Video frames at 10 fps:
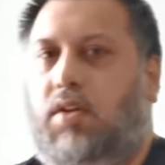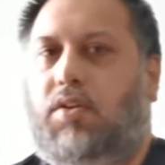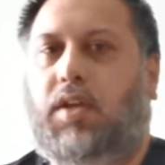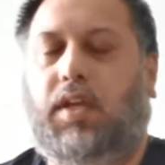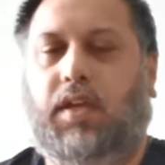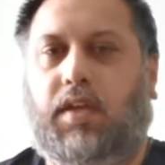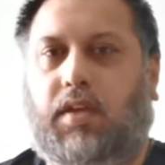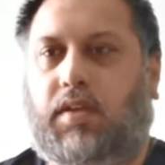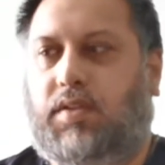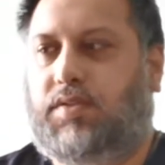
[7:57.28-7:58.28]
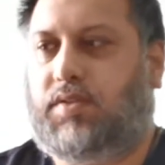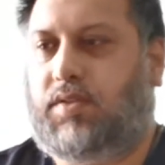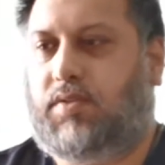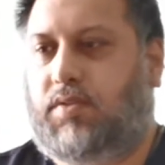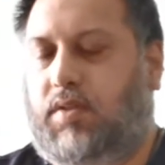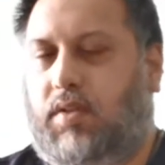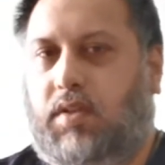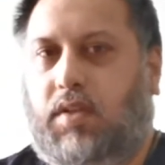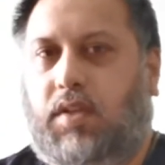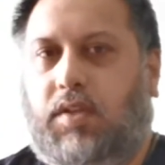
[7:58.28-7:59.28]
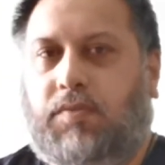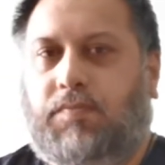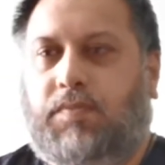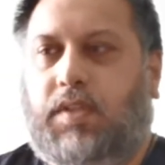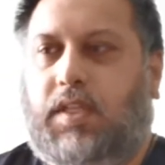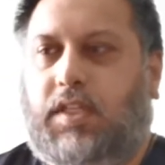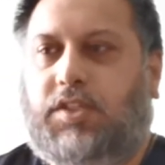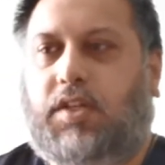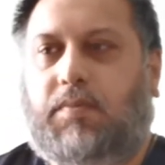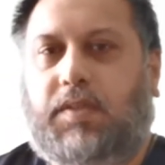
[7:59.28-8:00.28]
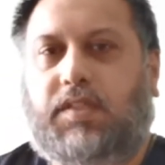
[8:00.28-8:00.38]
Okay, so each arm